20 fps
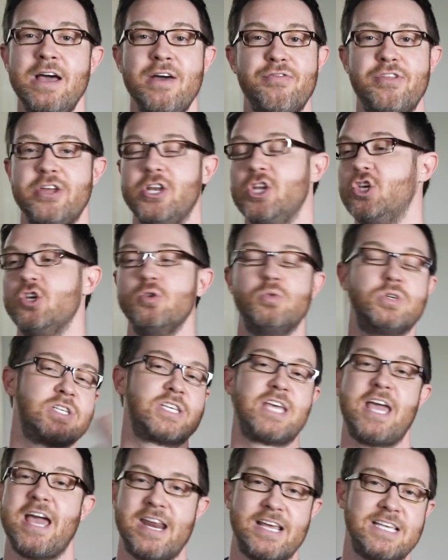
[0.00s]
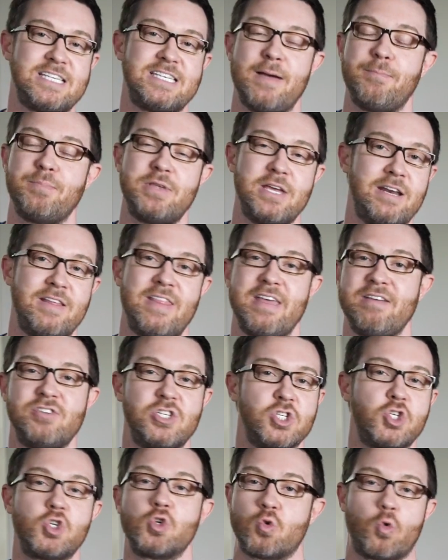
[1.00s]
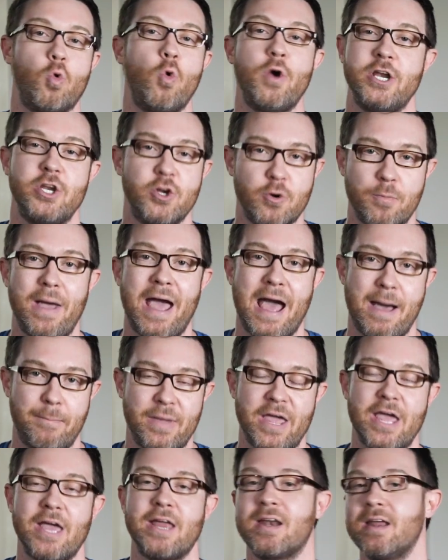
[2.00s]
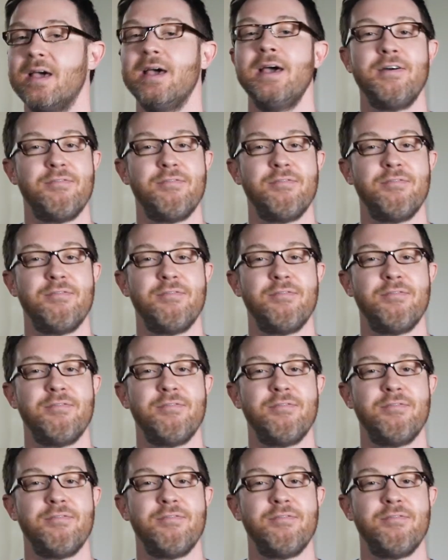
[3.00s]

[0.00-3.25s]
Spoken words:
then you just can't accept it and they've destroyed your Batman,